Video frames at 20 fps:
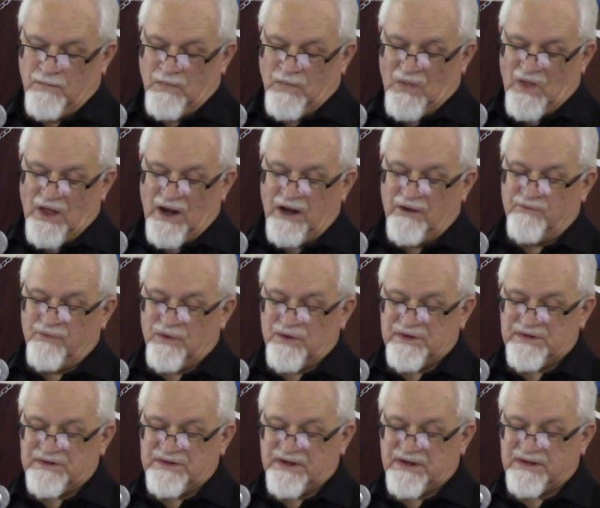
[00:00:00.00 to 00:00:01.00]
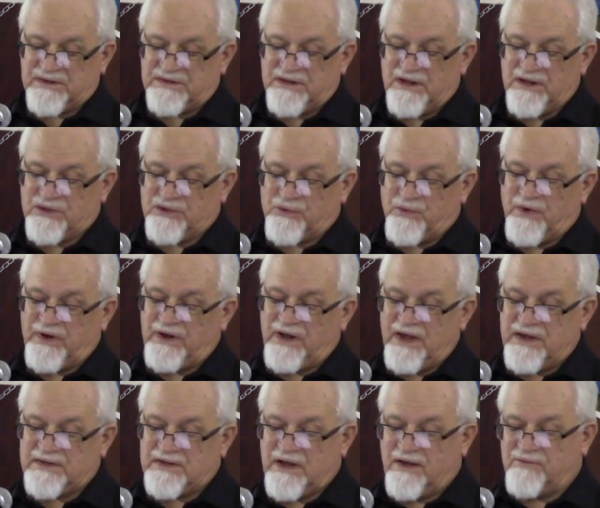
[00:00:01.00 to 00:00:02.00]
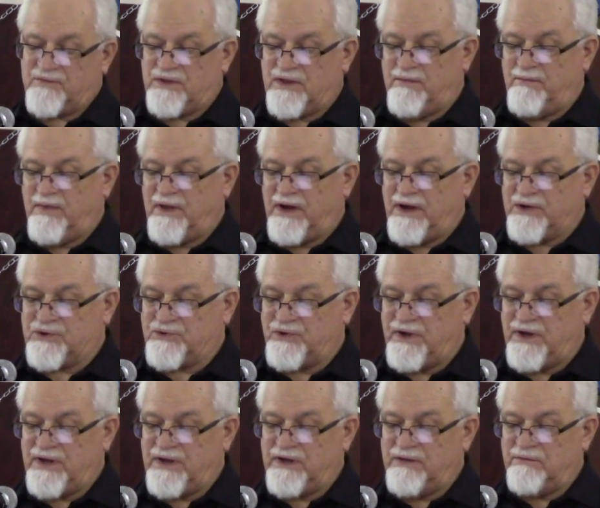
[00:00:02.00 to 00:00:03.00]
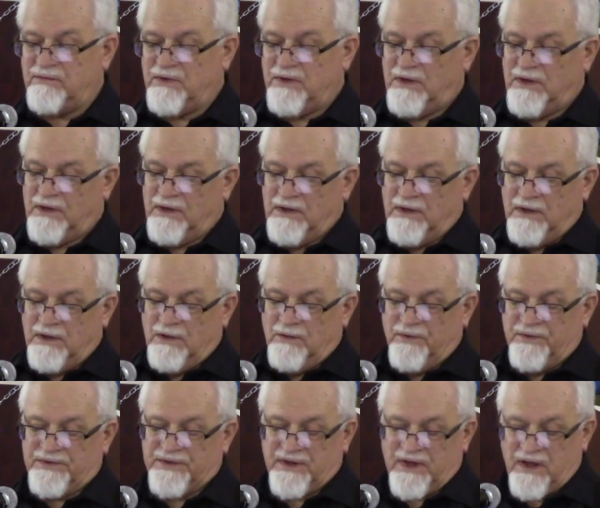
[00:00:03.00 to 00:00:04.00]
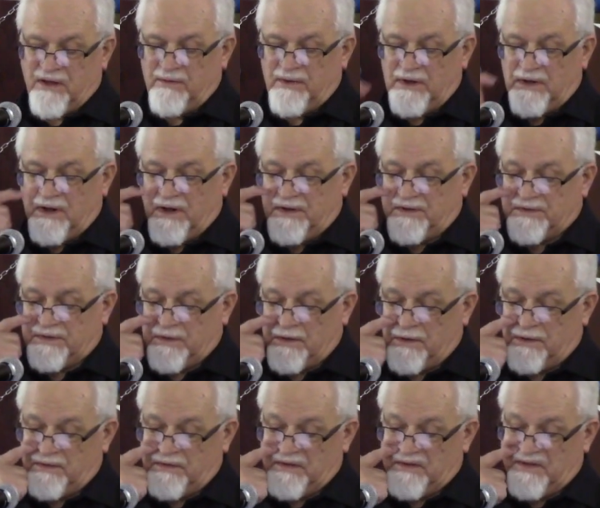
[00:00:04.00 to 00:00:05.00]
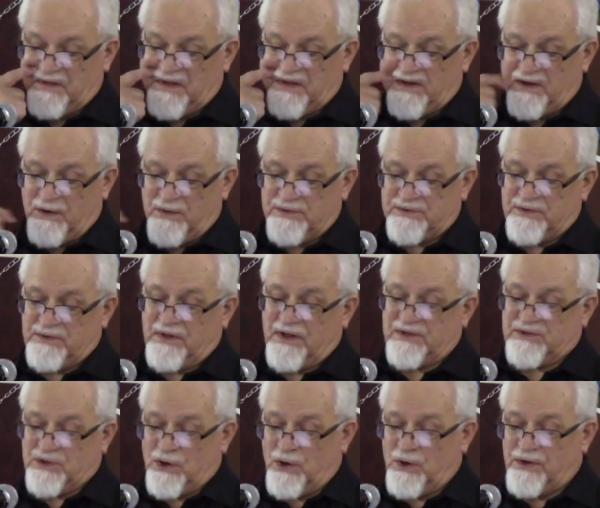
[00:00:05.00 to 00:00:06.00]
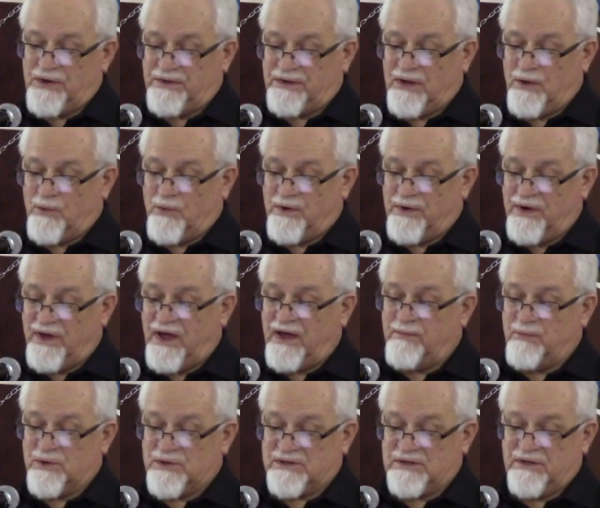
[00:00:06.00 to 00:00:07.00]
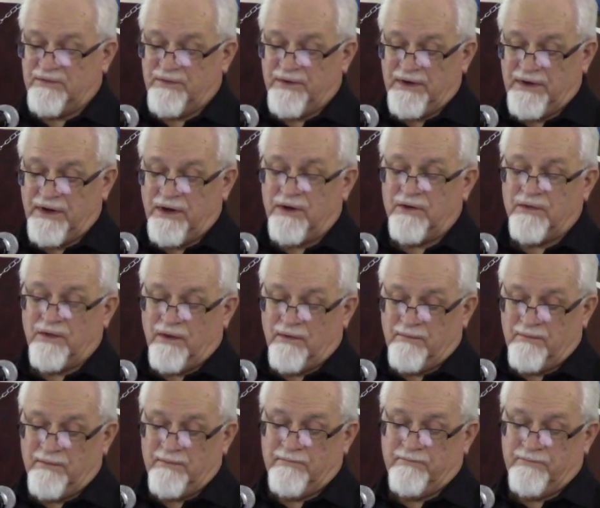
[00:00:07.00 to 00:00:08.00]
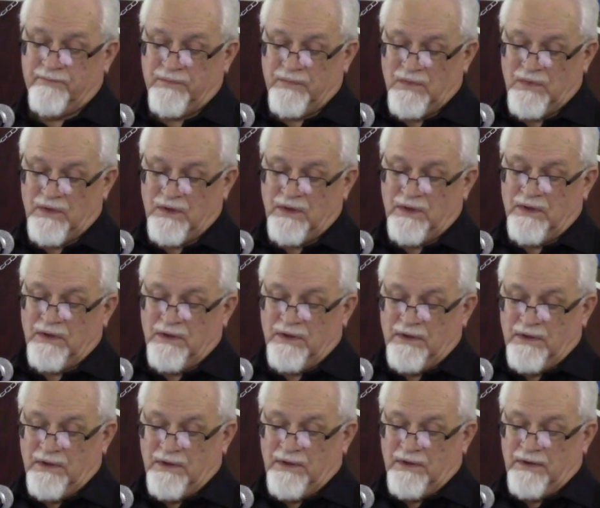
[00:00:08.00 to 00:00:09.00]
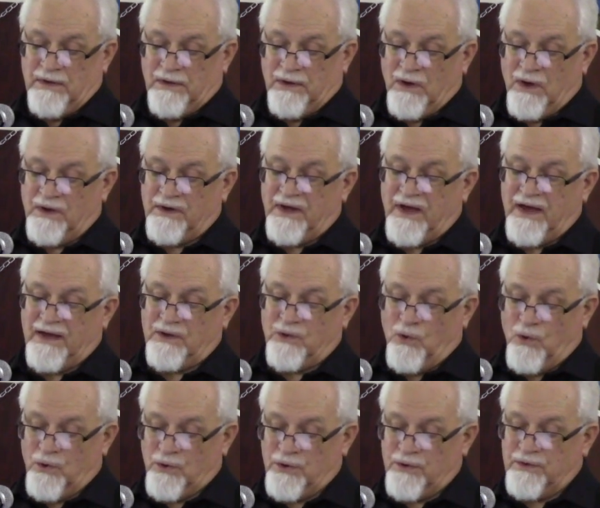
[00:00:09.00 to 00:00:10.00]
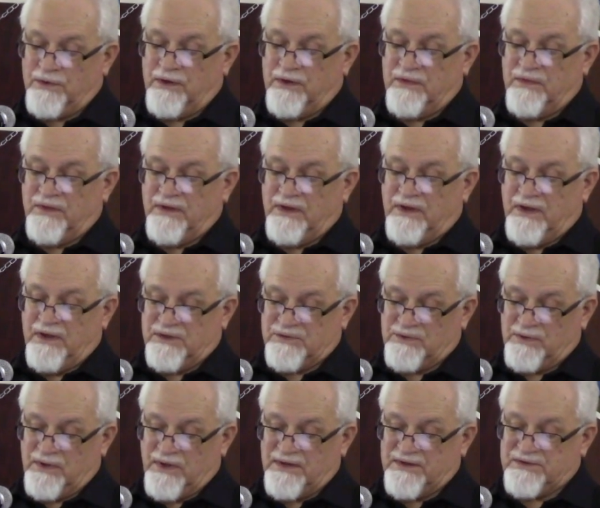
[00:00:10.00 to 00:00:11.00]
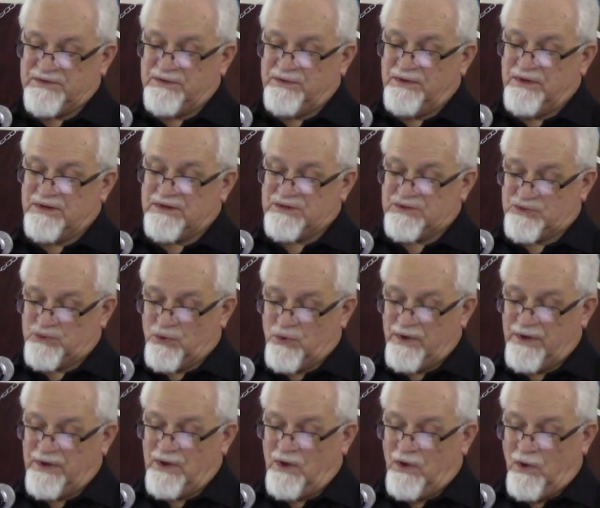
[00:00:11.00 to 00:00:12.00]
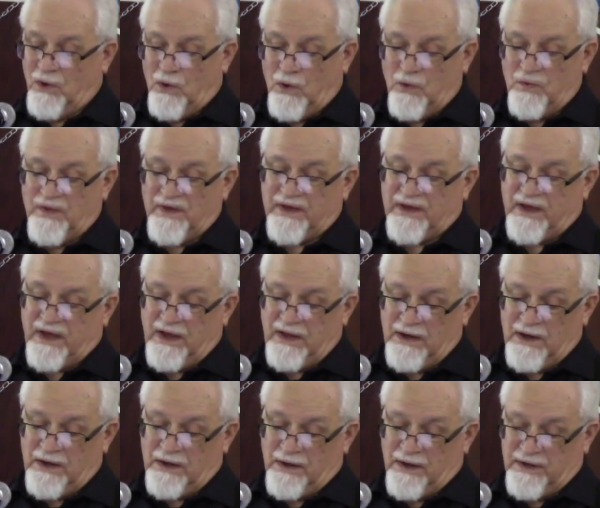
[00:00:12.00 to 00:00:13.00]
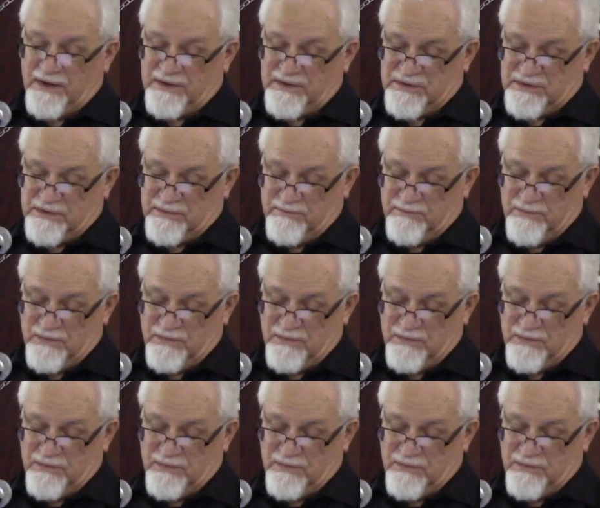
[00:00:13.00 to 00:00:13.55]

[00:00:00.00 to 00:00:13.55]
Then in verse 16, three days after they made a treaty with the Gibeonites, the Israelites heard that there were neighbors living near them. God had ordered the Israelites to destroy all the Canaanites.